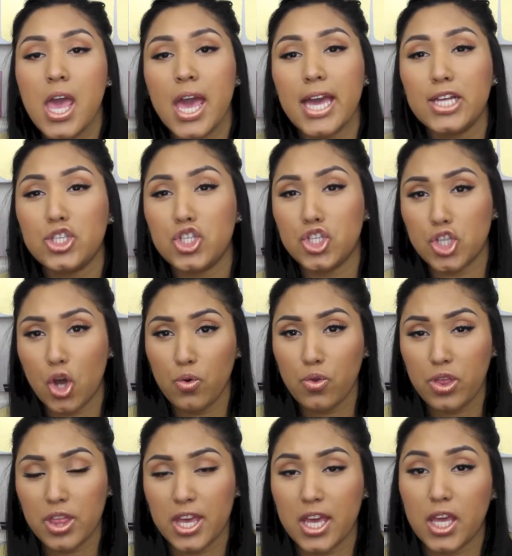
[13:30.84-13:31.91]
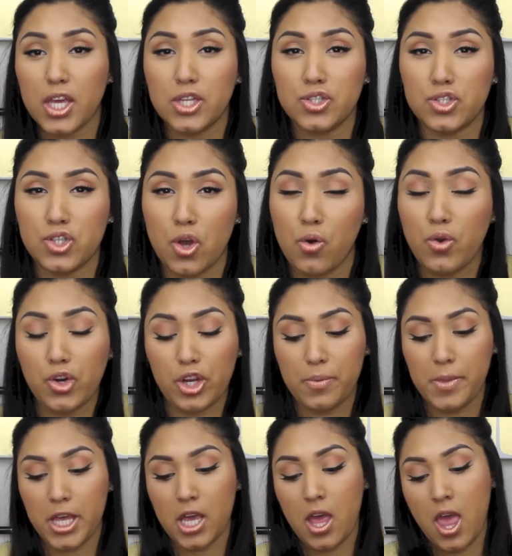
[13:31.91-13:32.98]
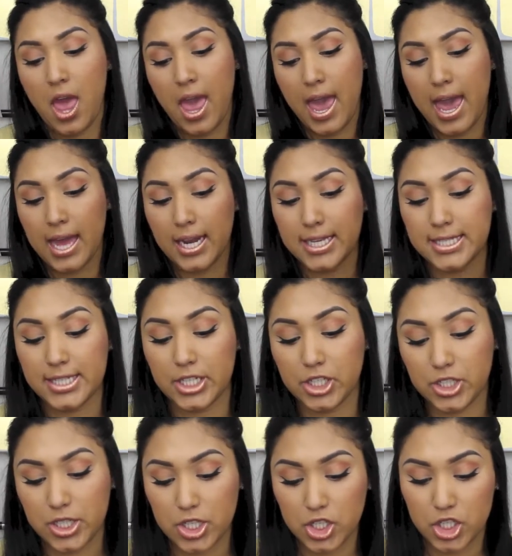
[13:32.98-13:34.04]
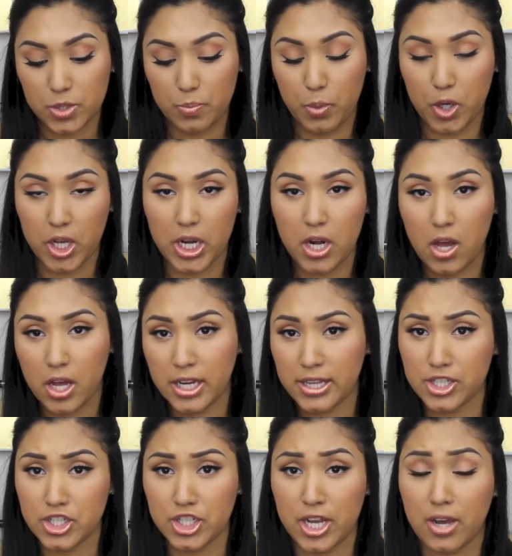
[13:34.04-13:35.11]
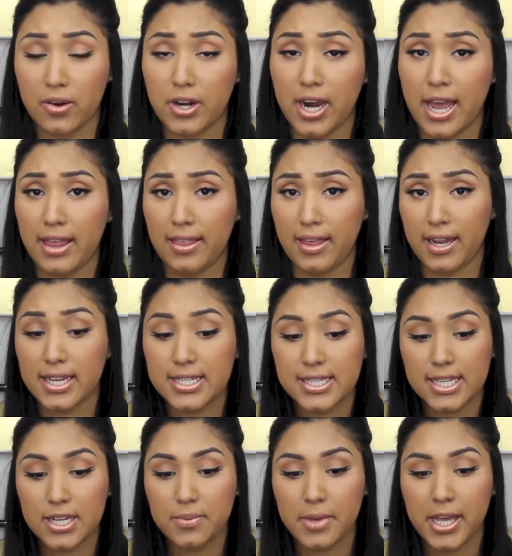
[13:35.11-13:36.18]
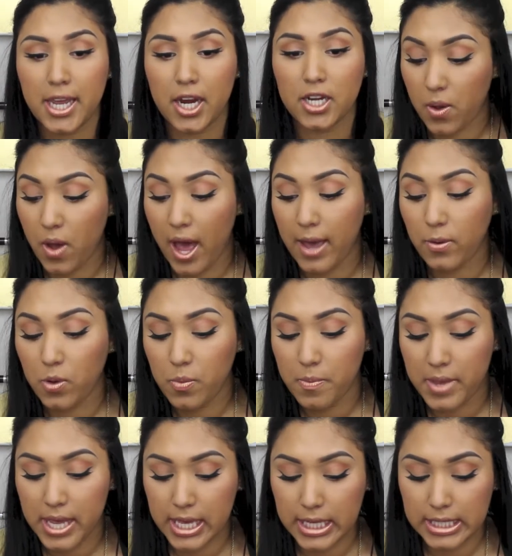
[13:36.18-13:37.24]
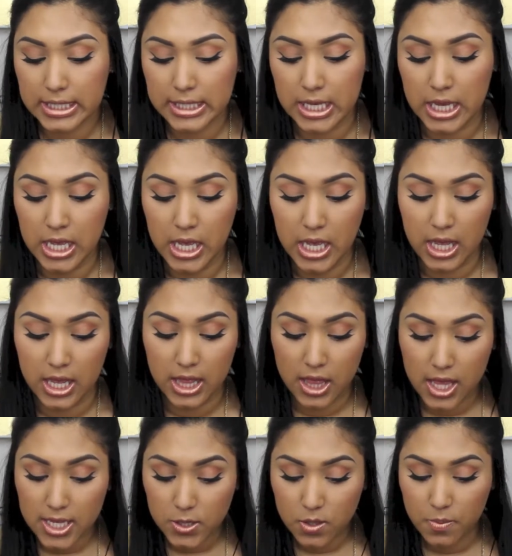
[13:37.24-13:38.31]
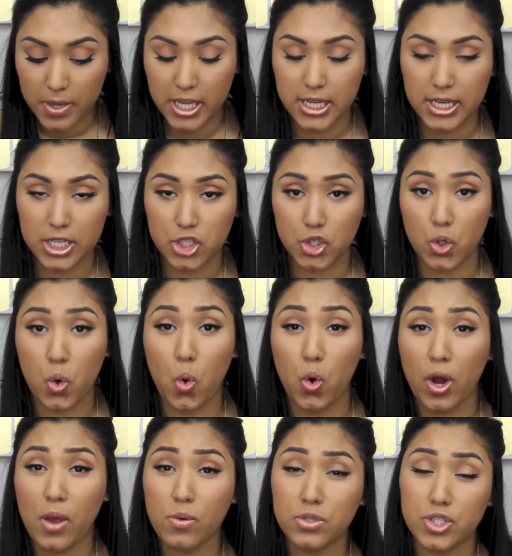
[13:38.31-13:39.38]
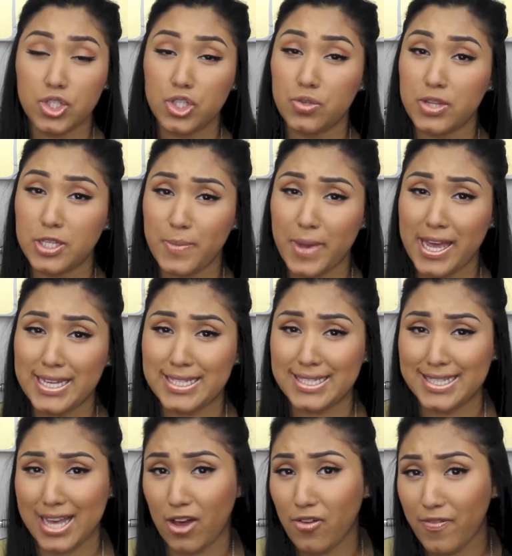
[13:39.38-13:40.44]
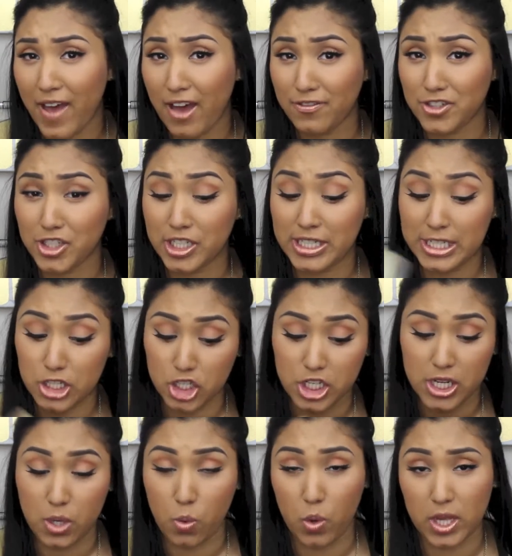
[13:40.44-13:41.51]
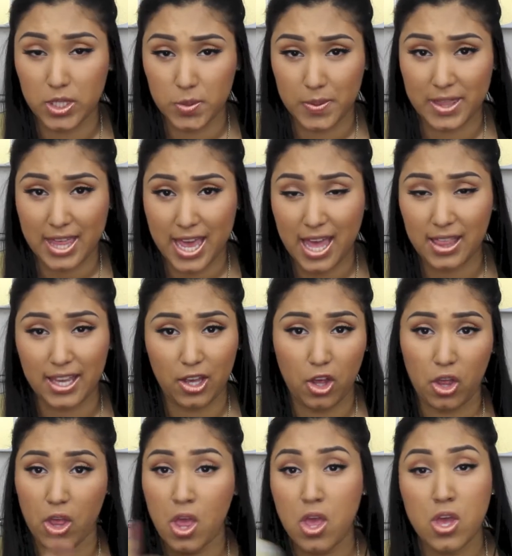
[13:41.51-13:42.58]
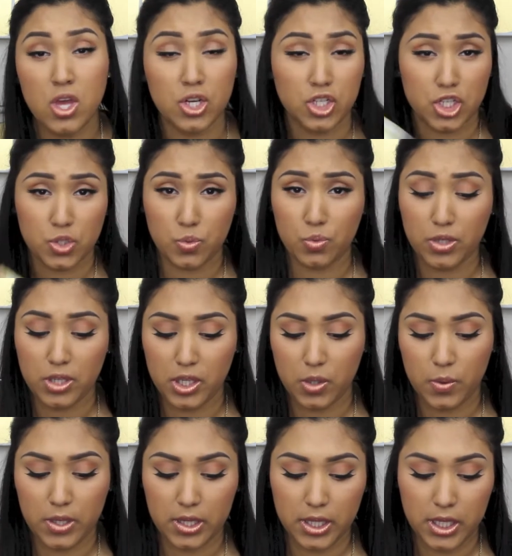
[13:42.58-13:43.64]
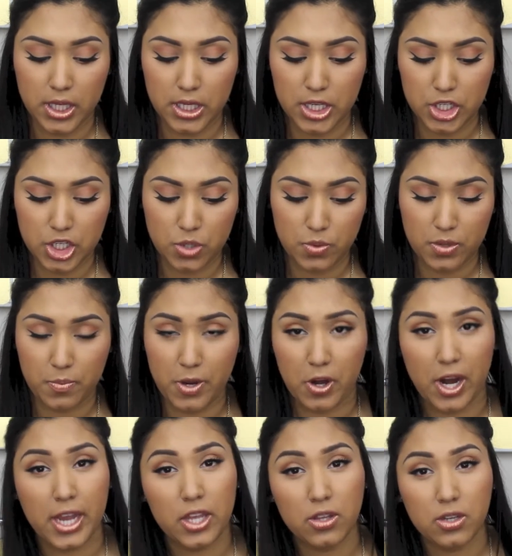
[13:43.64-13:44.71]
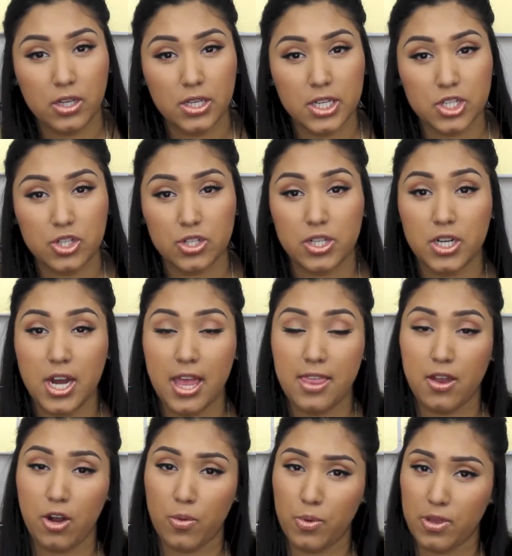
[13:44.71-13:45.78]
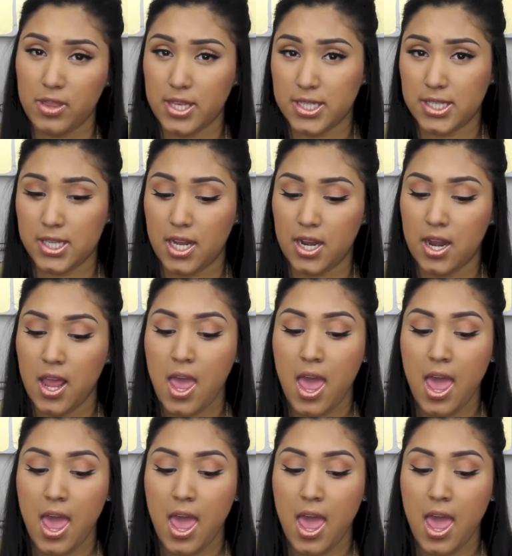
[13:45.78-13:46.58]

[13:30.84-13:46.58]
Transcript: It's so thick and so creamy. And I seriously just put it on in the shower. I let it sit in my hair. I will mix this with my conditioner or I will just do this by itself after conditioning once with that. Like I'll just really quickly condition with my regular conditioner and then I'll put this in